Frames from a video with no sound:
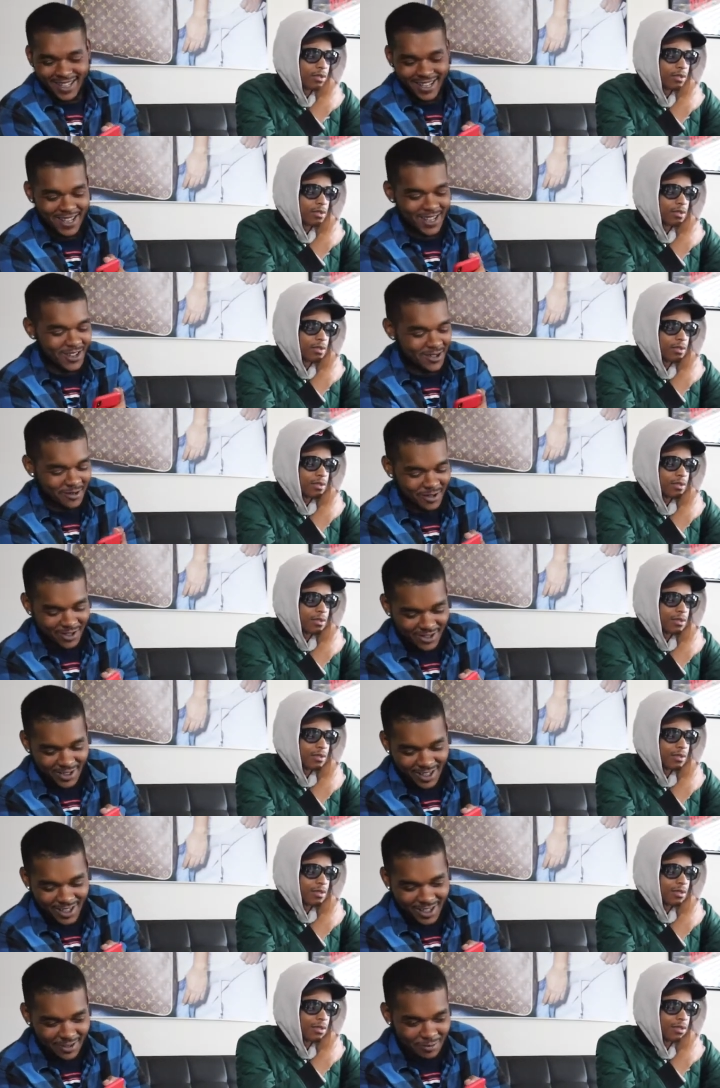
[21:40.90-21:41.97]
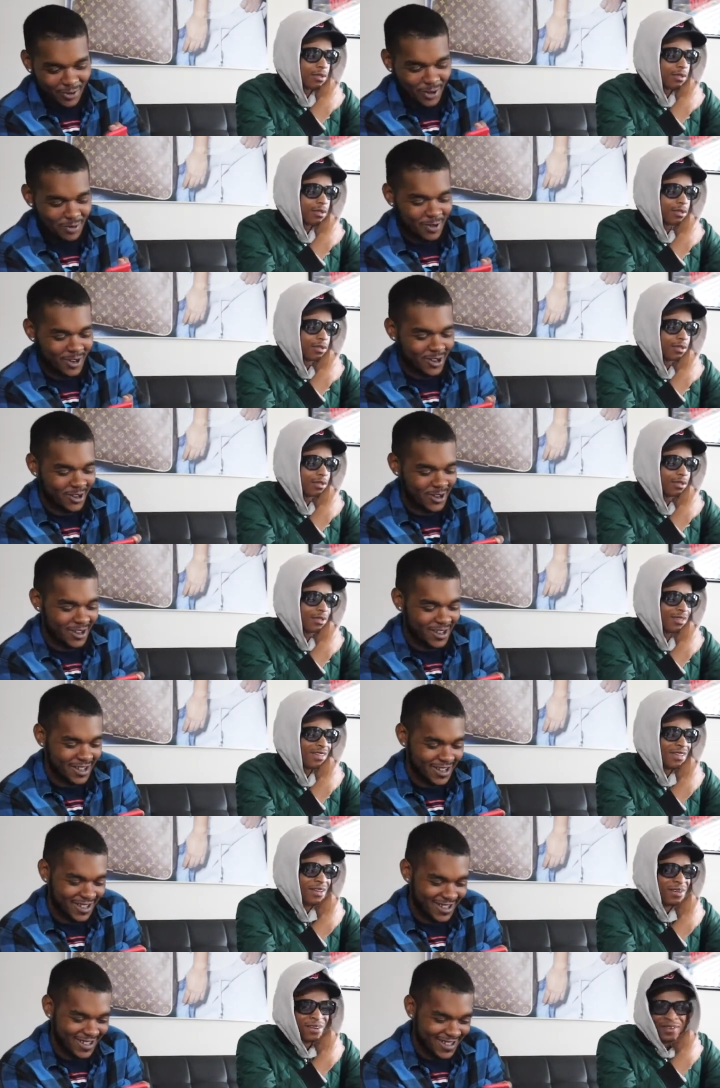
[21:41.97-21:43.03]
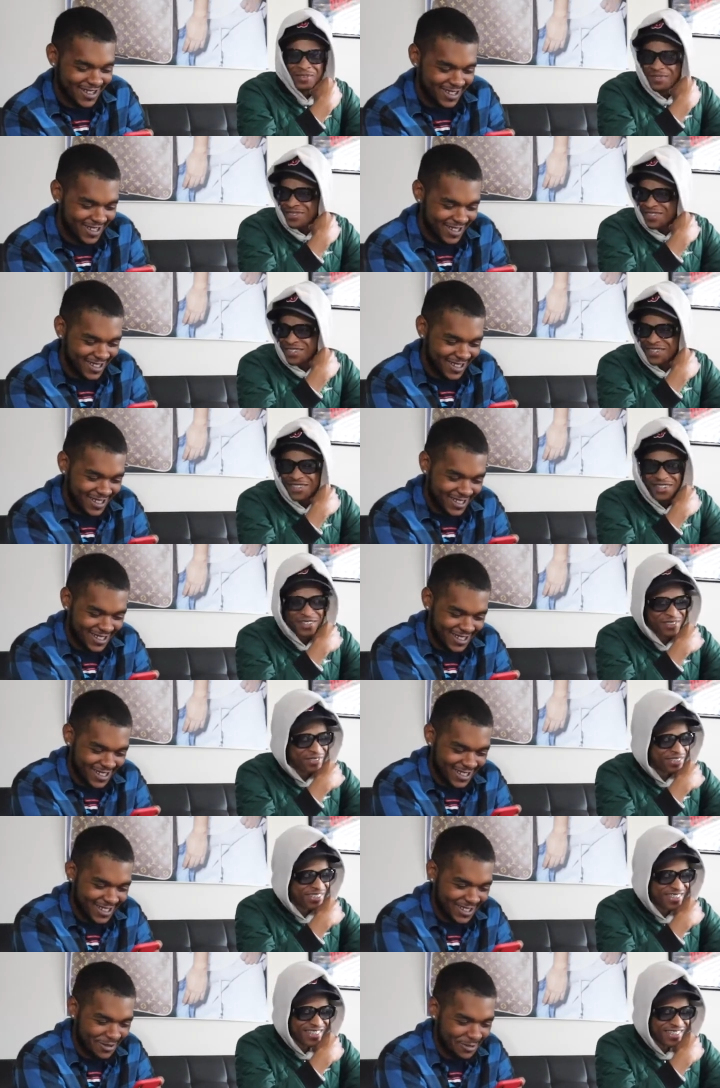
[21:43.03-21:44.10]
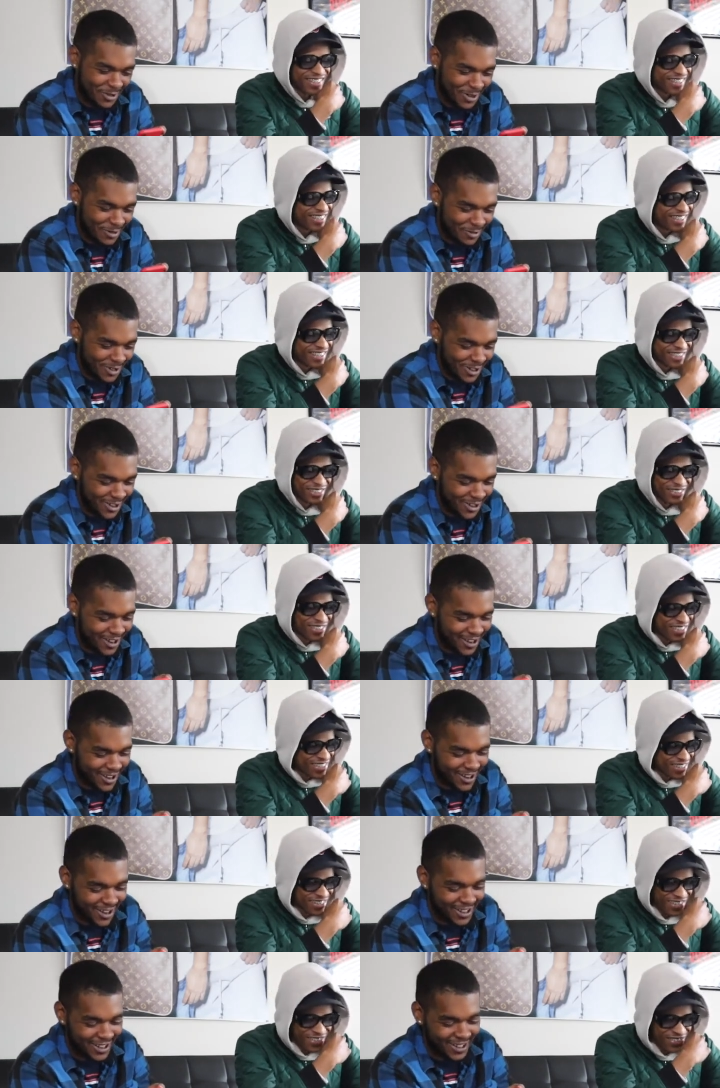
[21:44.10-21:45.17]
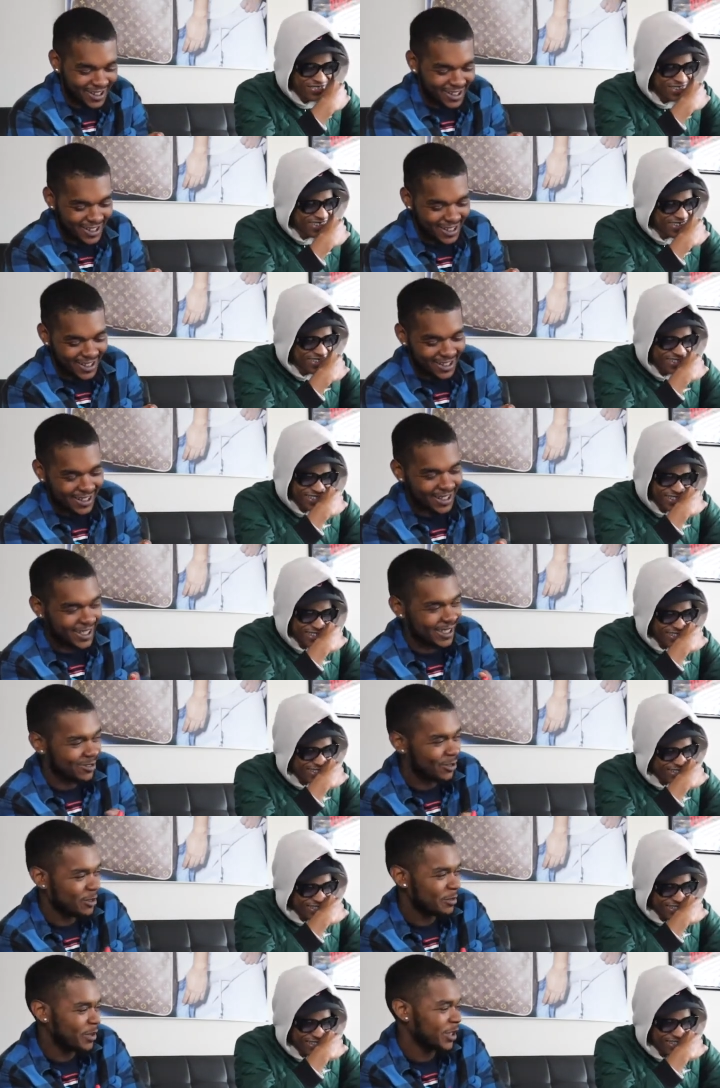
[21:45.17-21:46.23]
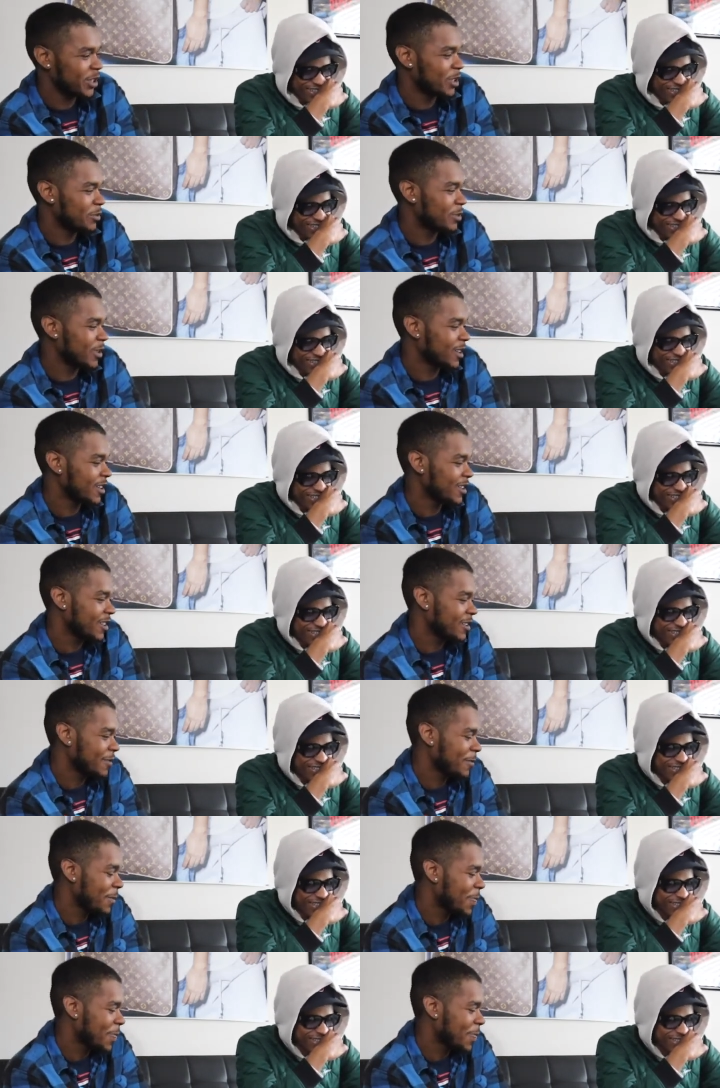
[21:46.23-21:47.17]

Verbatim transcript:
Speaker 1: Damn, that shit kind of broke my heart. I'm sorry, bro. Broke my heart. I'm sorry, bro. Last one, Biggie or Pop?